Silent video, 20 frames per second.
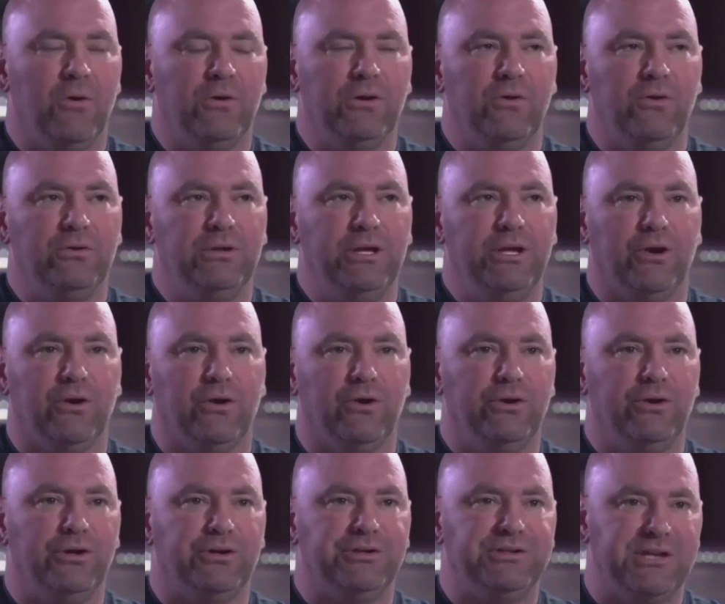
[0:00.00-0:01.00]
you don't
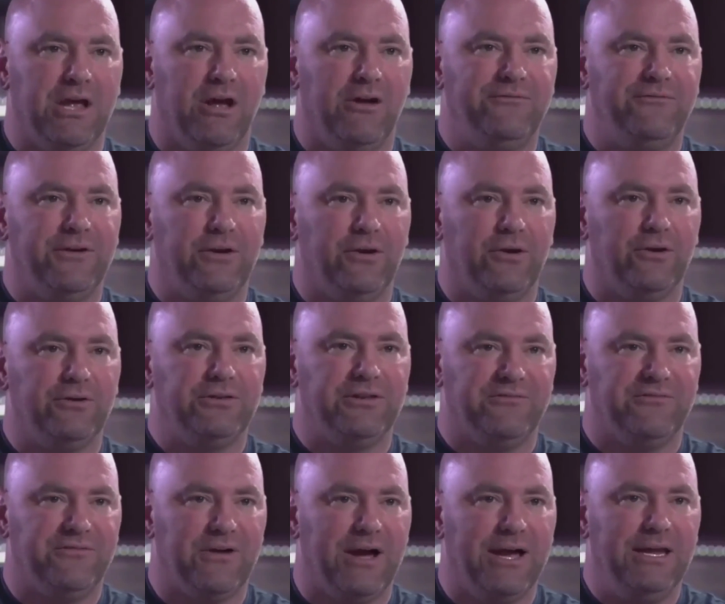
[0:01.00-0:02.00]
only hurt yourself
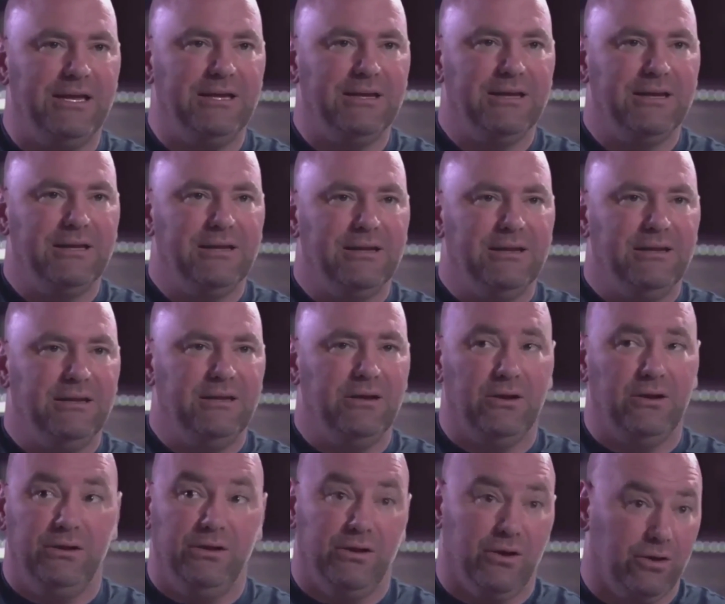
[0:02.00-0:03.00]
and hurt the fight,
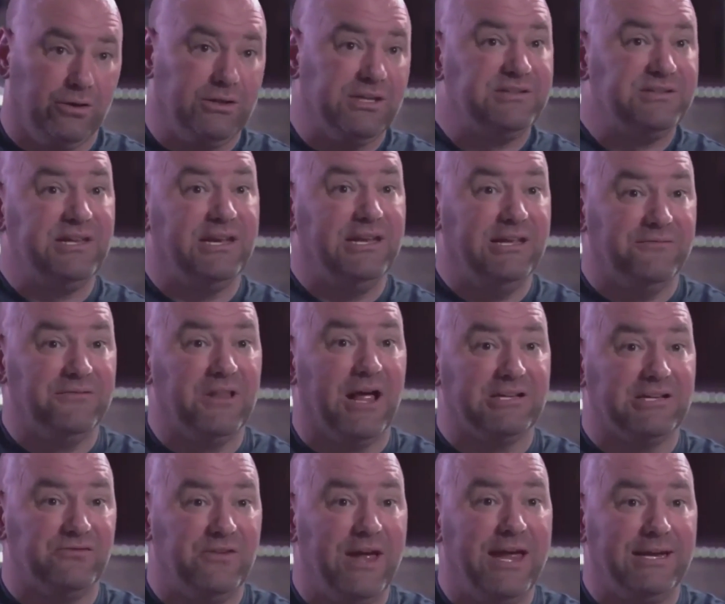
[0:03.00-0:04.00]
you hurt the
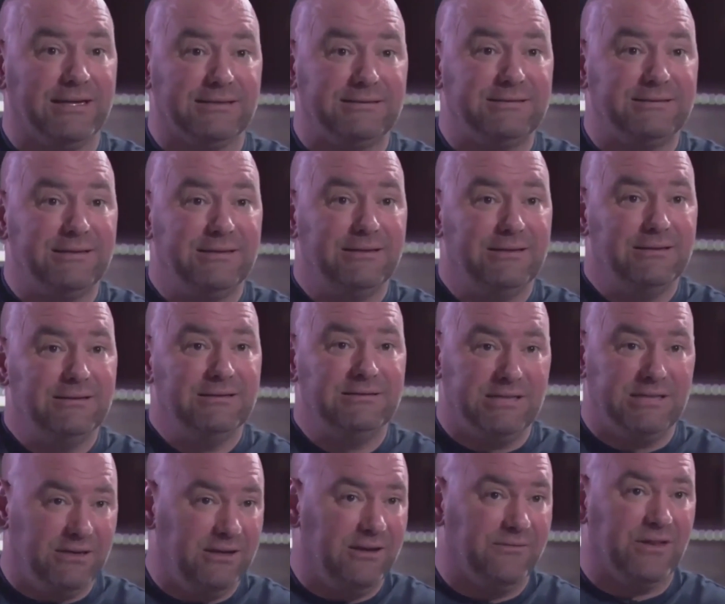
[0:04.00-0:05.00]
city of Las Vegas.
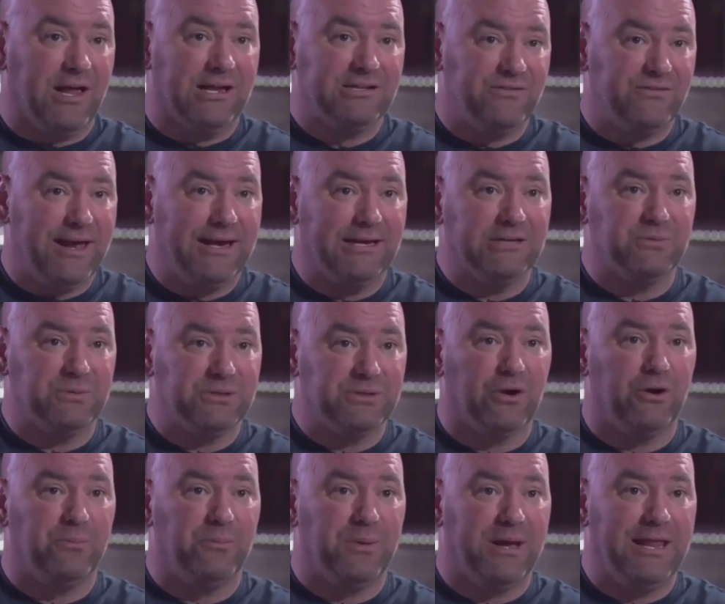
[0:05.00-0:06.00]
City of Las
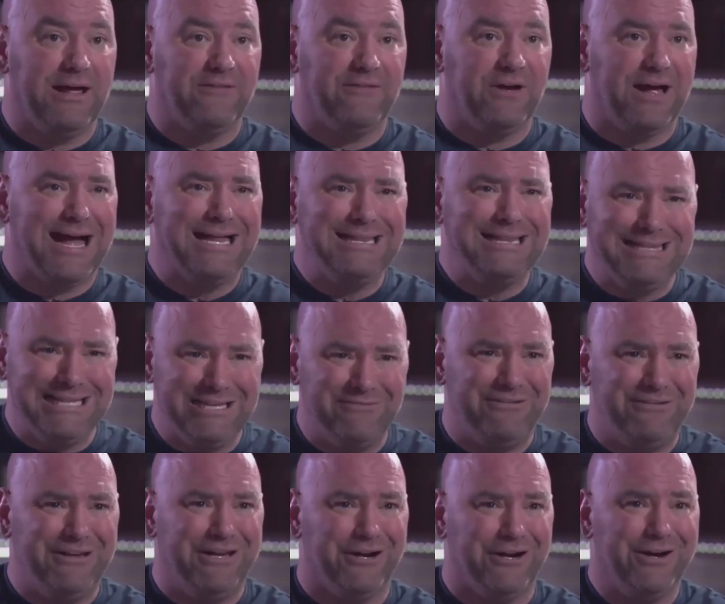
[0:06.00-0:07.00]
Vegas was hurt by that fight.
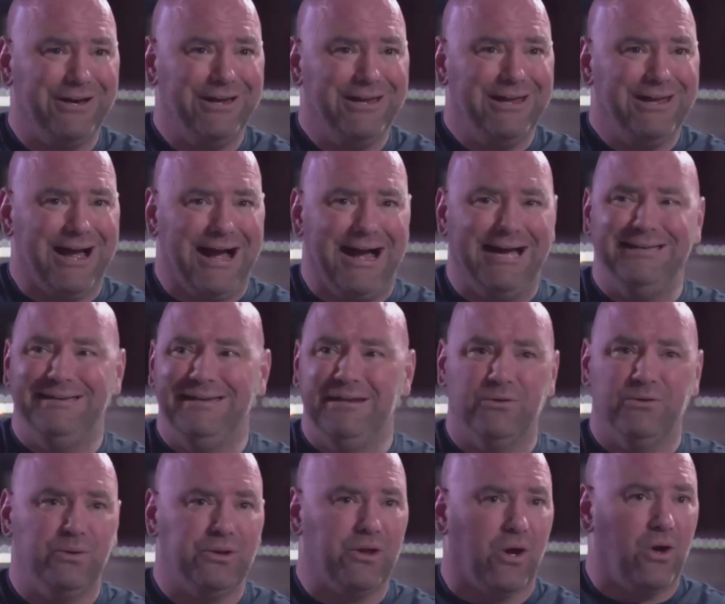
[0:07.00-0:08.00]
I live here.
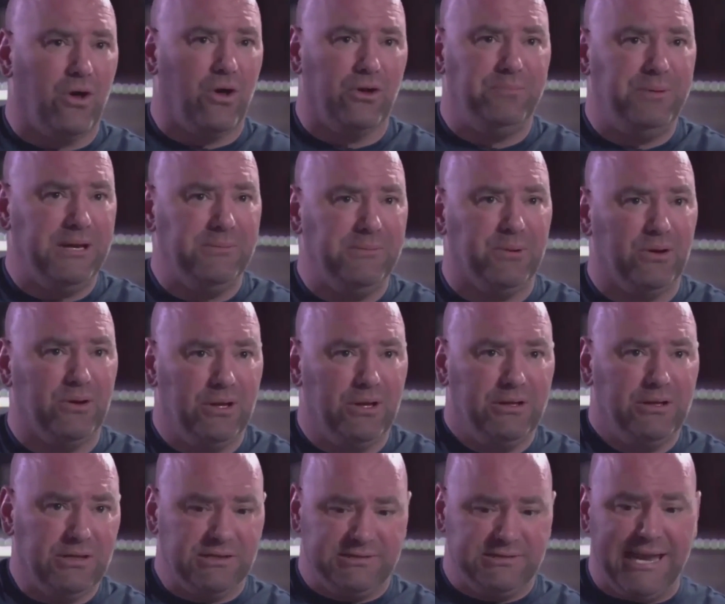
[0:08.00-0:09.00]
I deal with all the
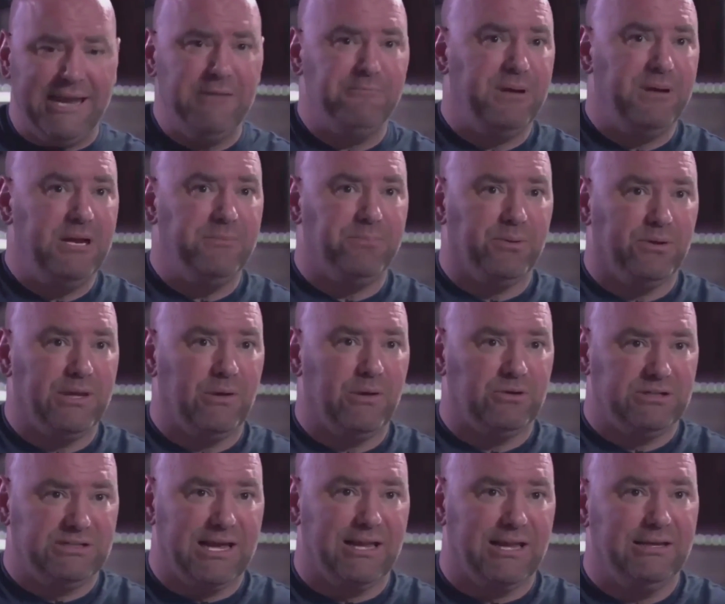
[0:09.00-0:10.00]
people. The same
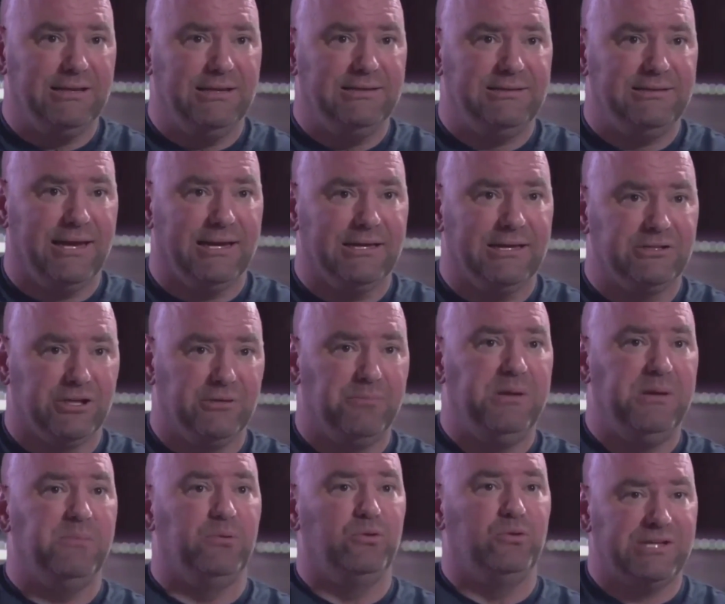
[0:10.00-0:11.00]
people that were selling these
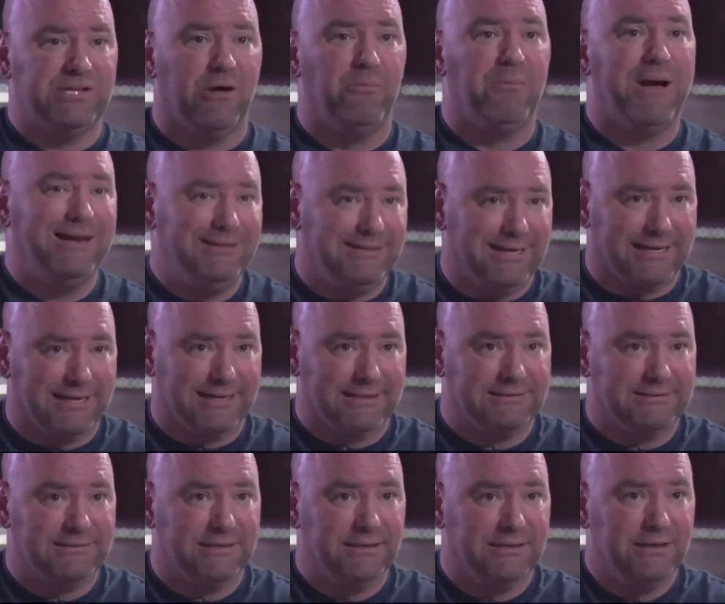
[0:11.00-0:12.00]
tickets are the people who sell
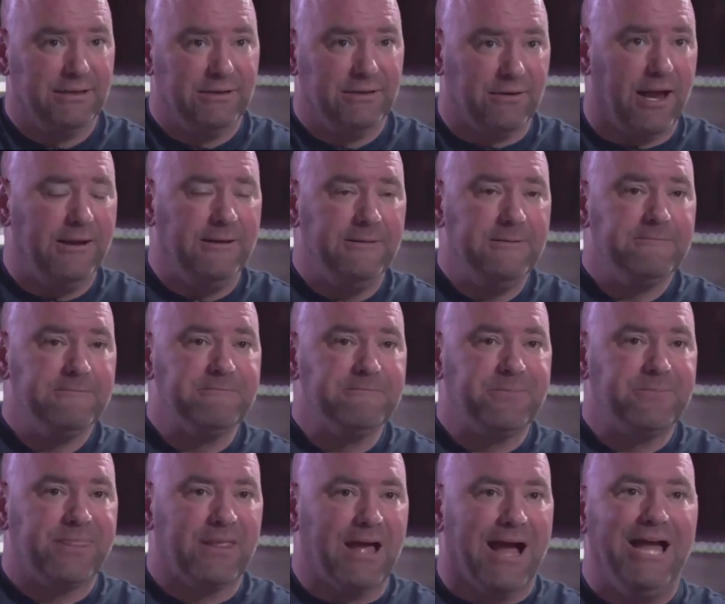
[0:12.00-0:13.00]
my tickets, right?